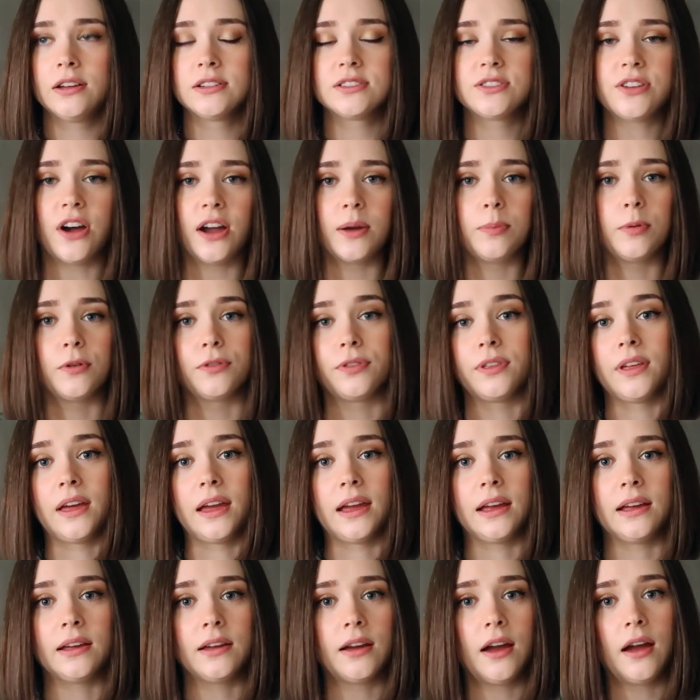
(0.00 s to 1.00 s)
type of
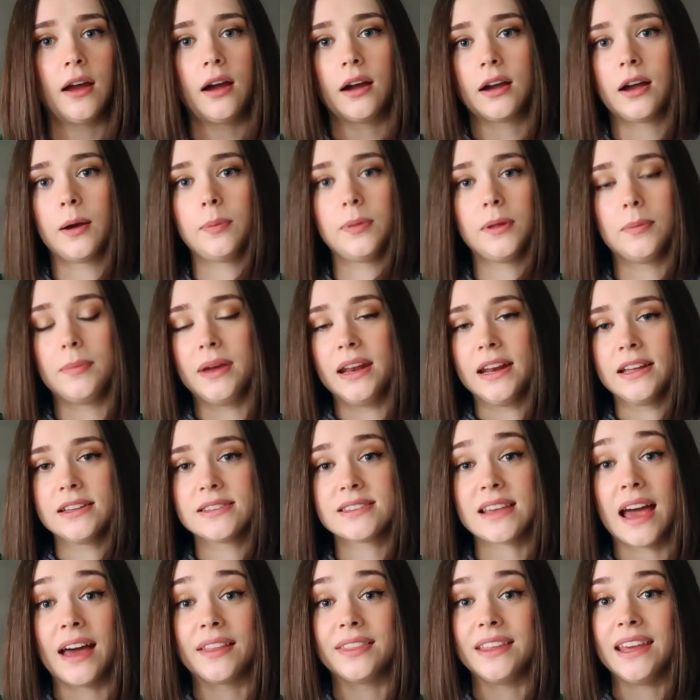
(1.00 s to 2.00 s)
thing, a couple of
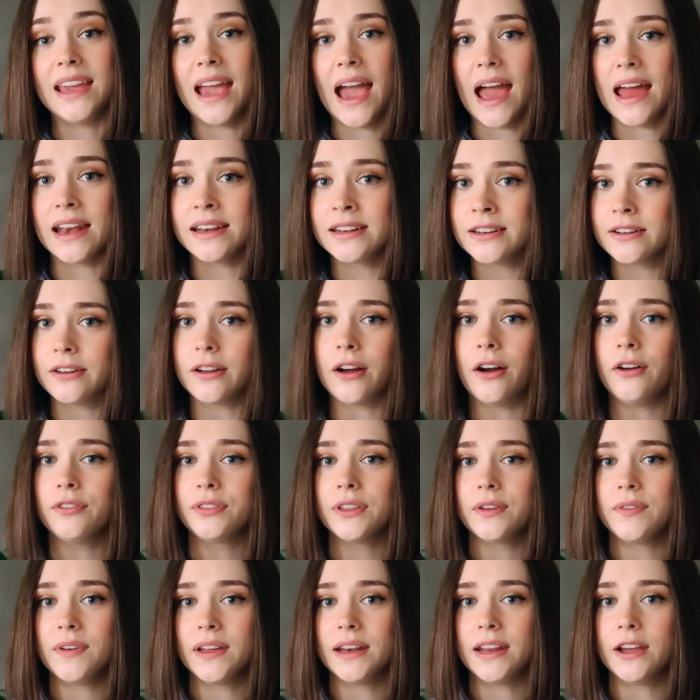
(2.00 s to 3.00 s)
minutes at the end of
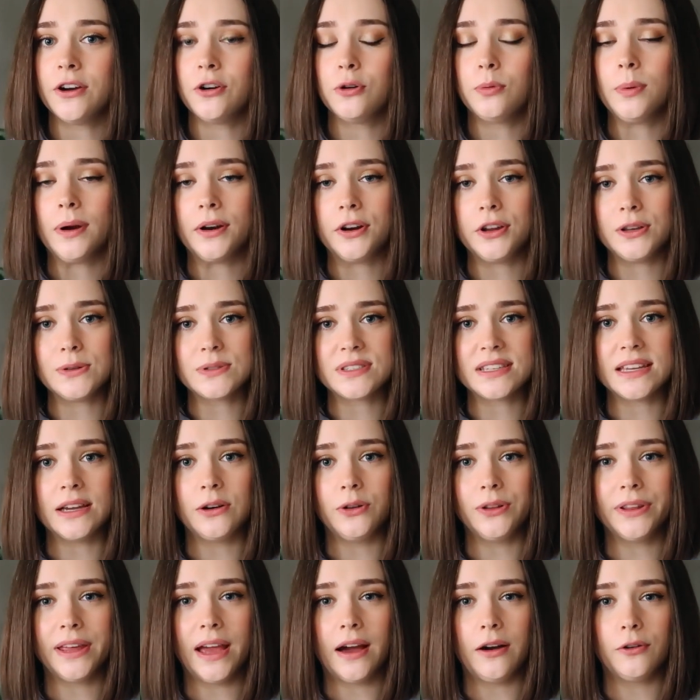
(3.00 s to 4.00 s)
the video where you see
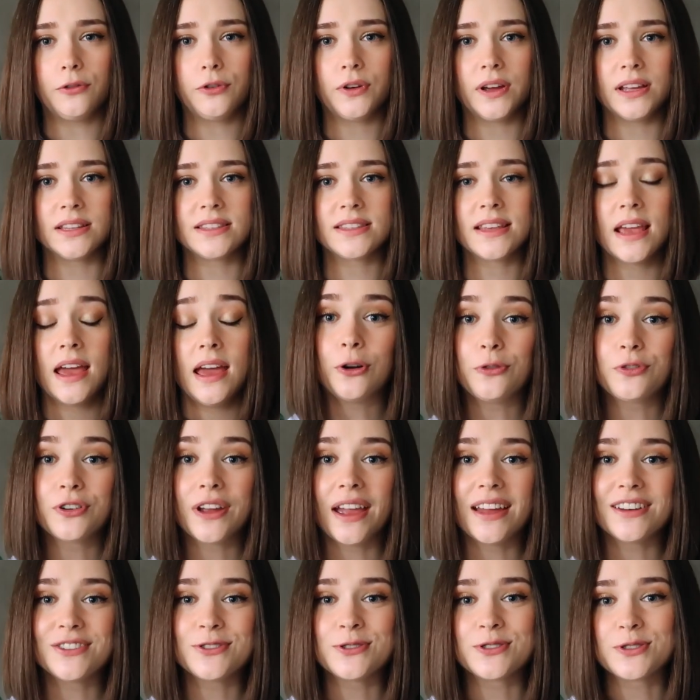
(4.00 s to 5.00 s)
all the outfits. Don't
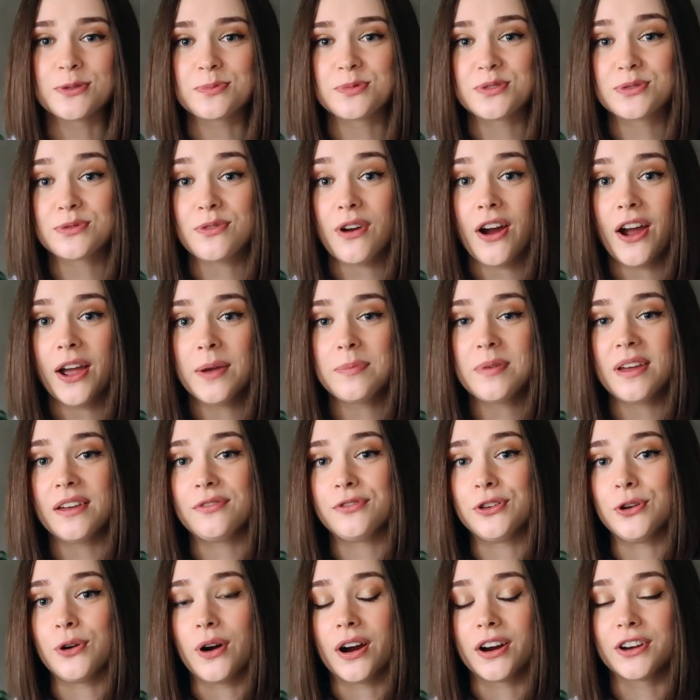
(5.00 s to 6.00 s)
forget to subscribe
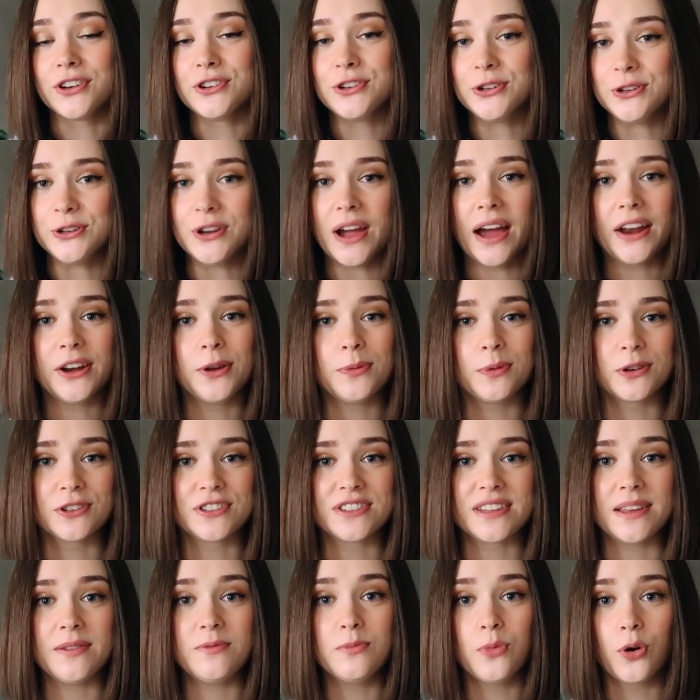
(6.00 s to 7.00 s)
if you are new and you want
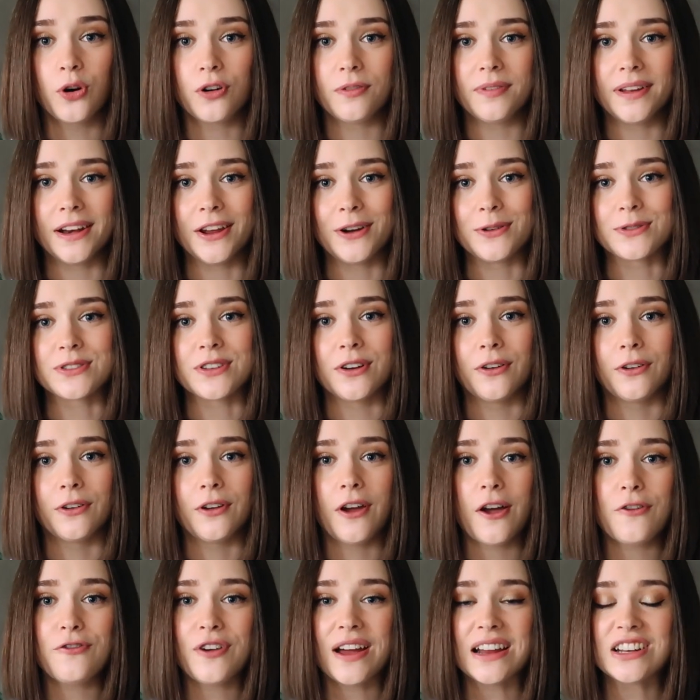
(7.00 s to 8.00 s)
to see more videos on
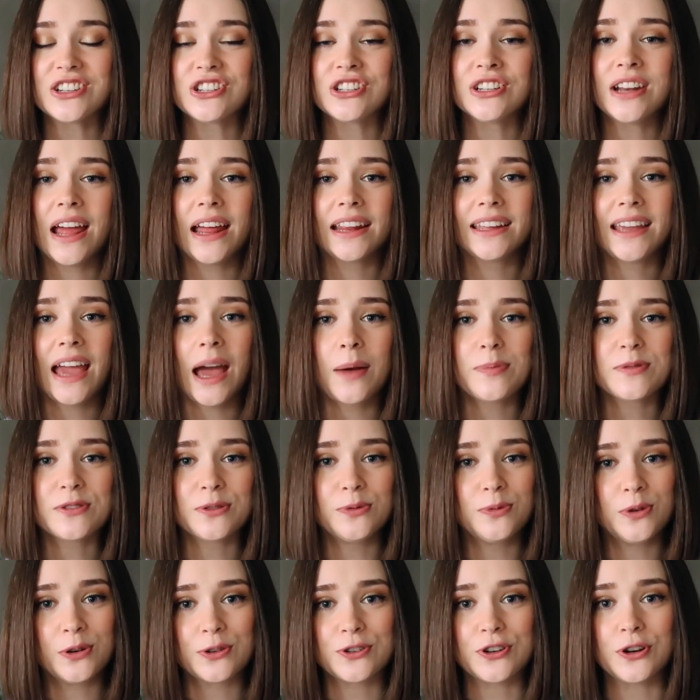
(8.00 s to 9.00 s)
fashion and
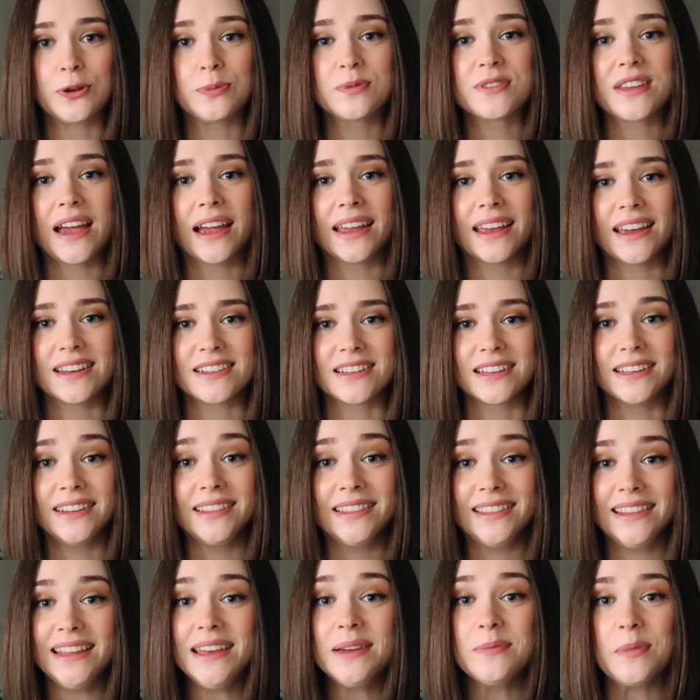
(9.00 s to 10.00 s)
capsule wardrobes and
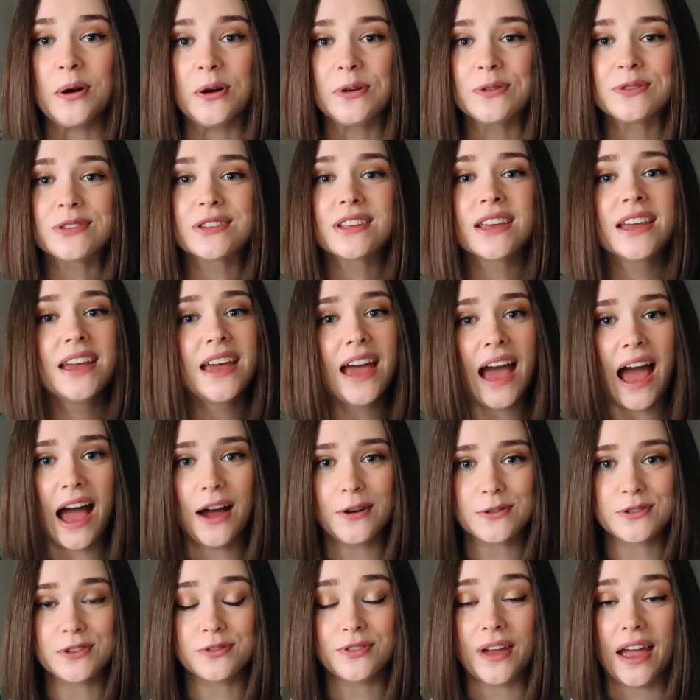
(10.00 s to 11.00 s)
getting the most
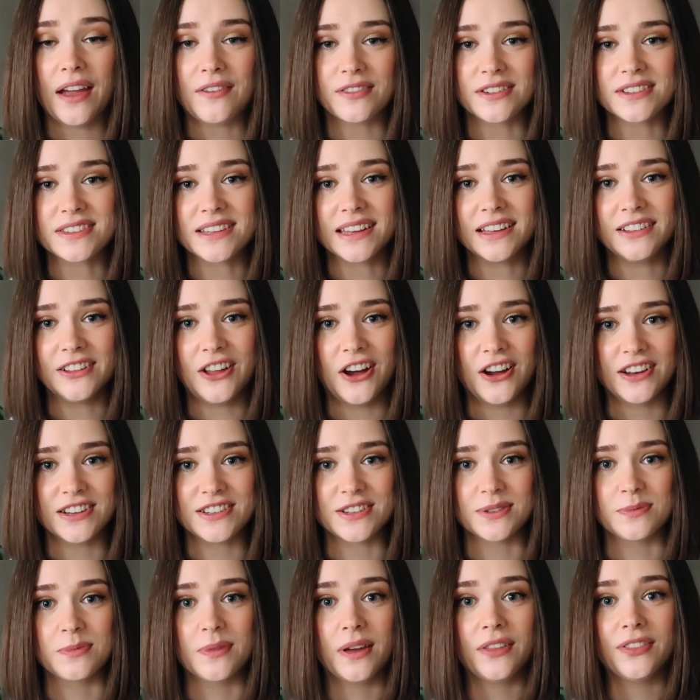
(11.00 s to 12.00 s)
out of every single
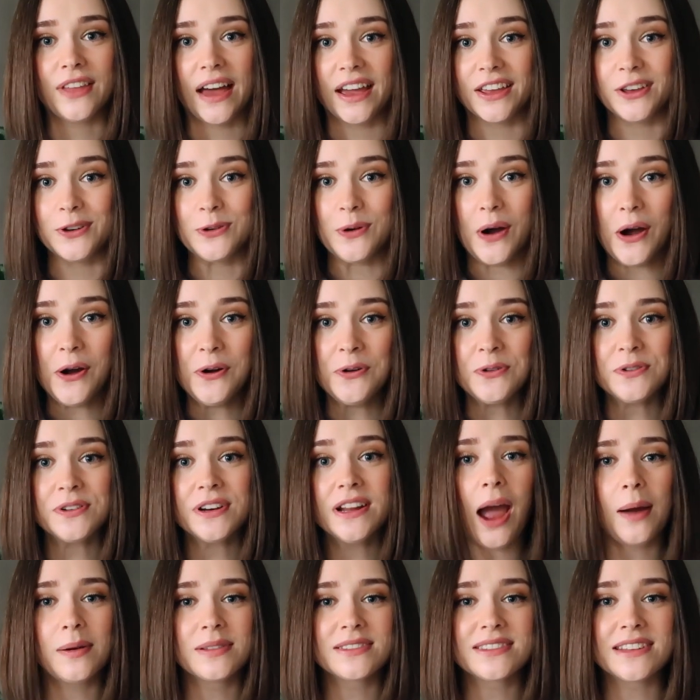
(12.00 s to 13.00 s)
item that you own.
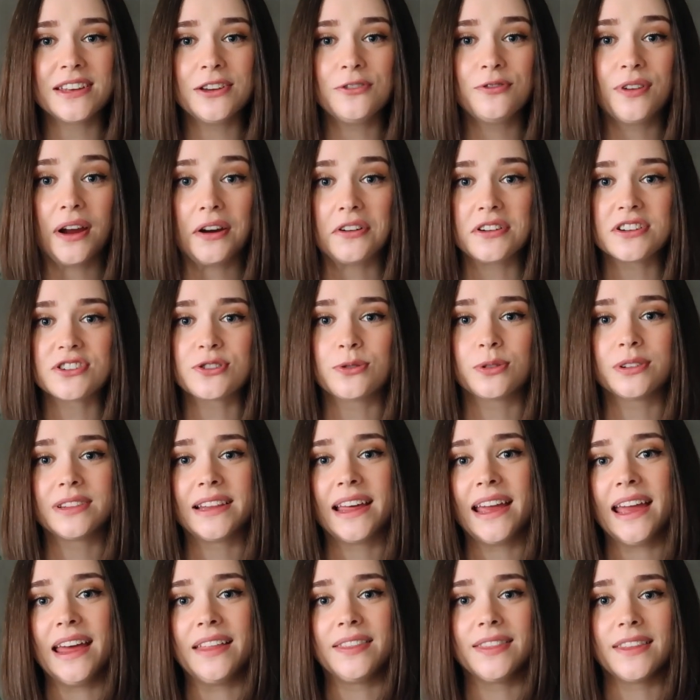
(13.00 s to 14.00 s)
I will see you very
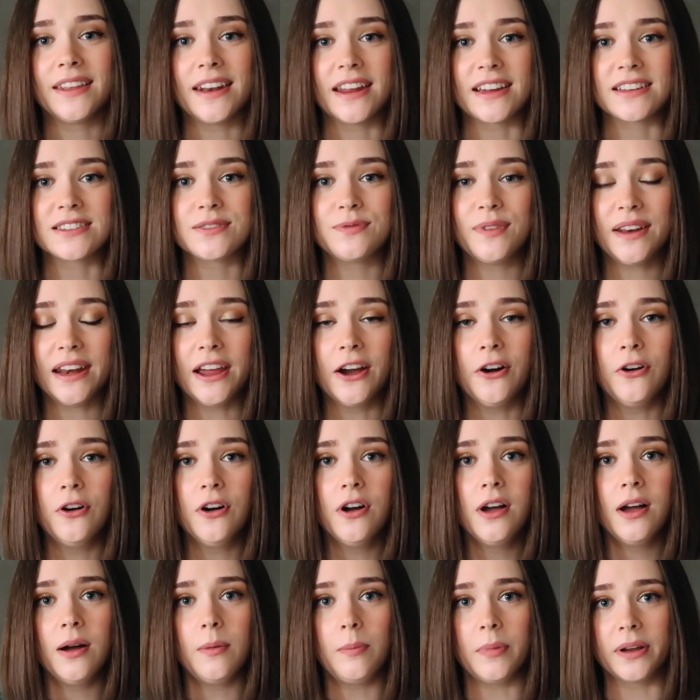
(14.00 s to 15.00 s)
shortly in the next
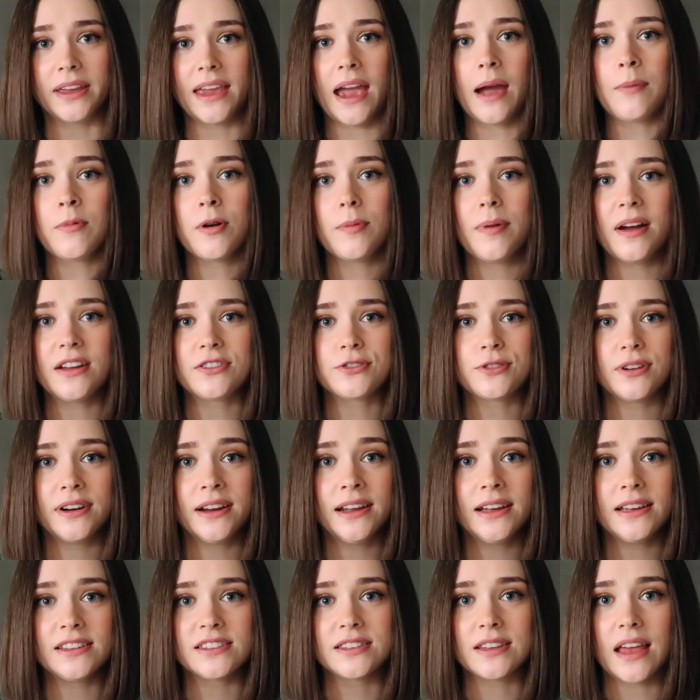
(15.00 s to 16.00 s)
video. My camera
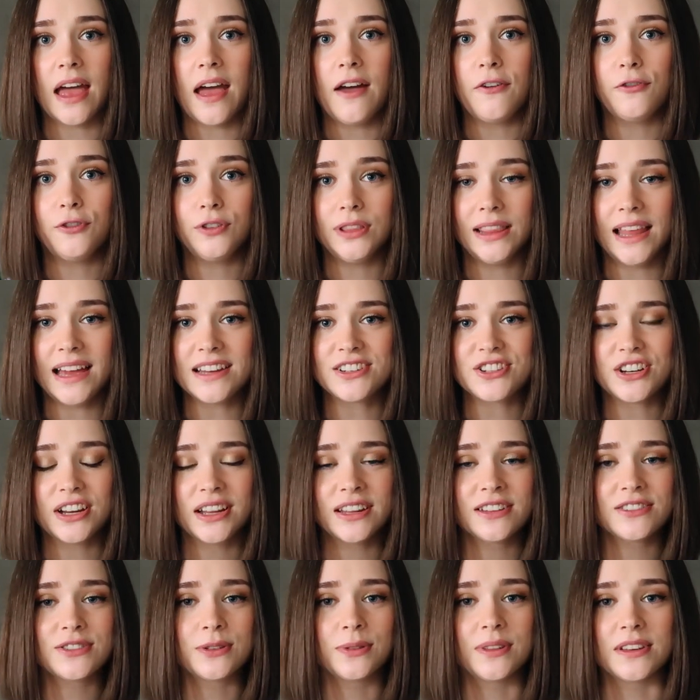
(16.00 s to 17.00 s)
battery is
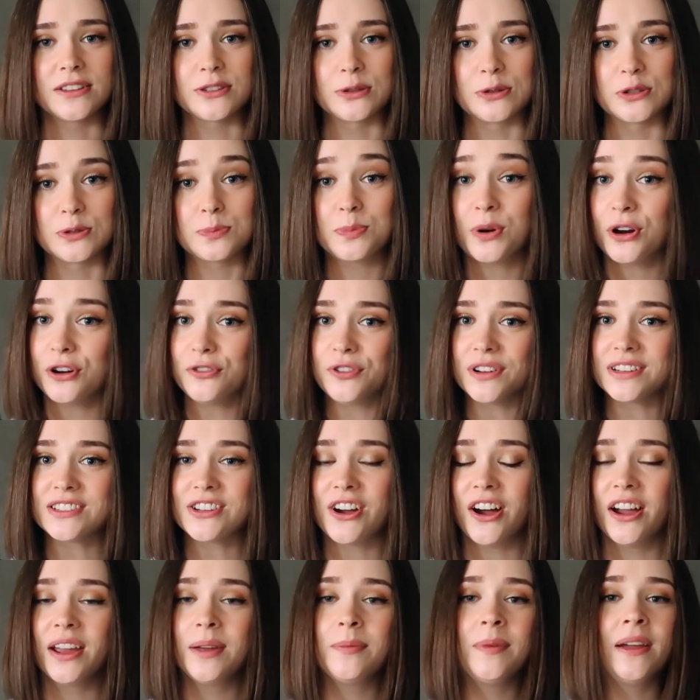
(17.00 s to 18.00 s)
flashing, so this was perfect
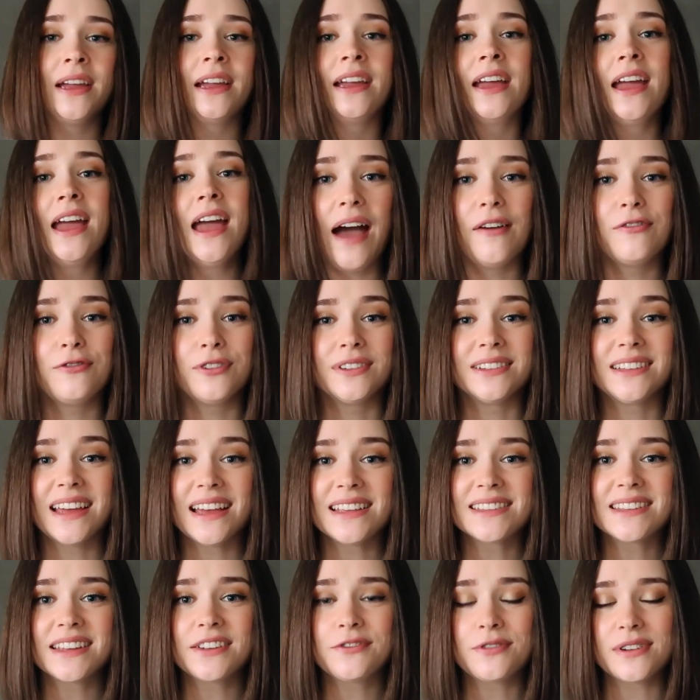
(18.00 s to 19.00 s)
timing. Have a
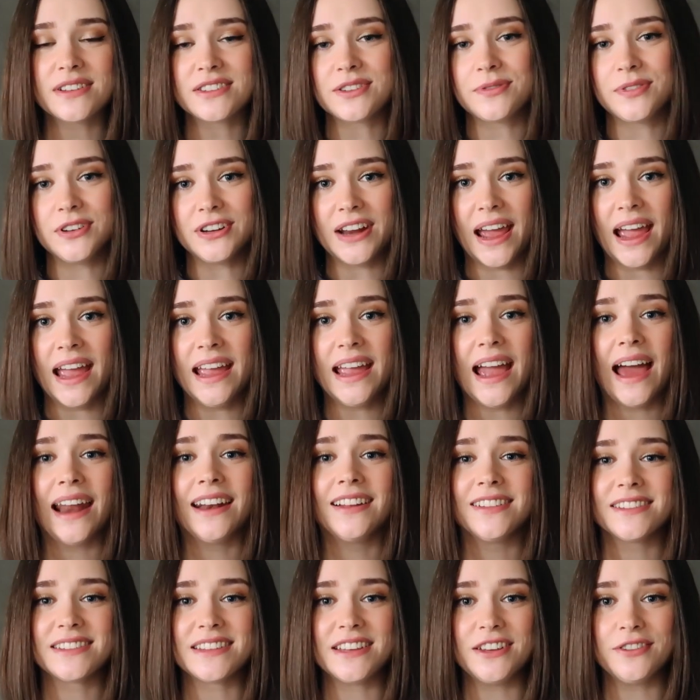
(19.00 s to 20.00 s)
fantastic rest of your day, and
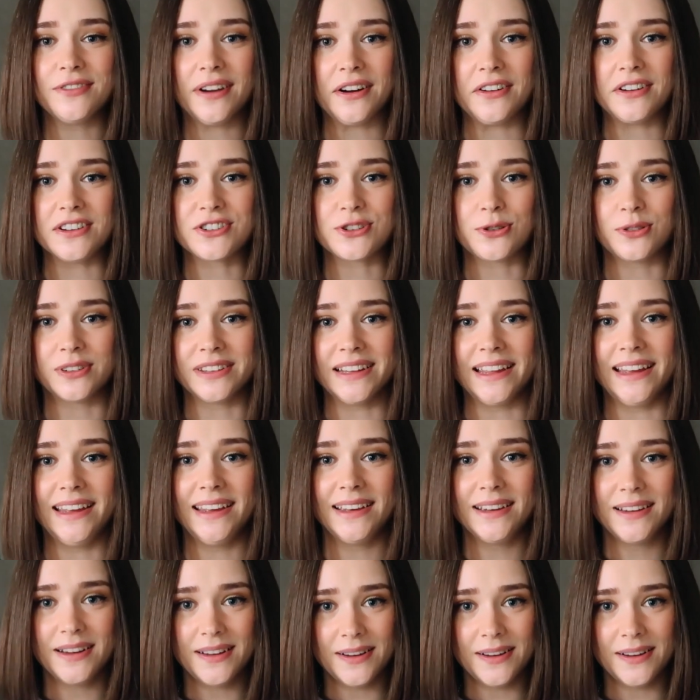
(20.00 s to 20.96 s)
I'll see you very shortly.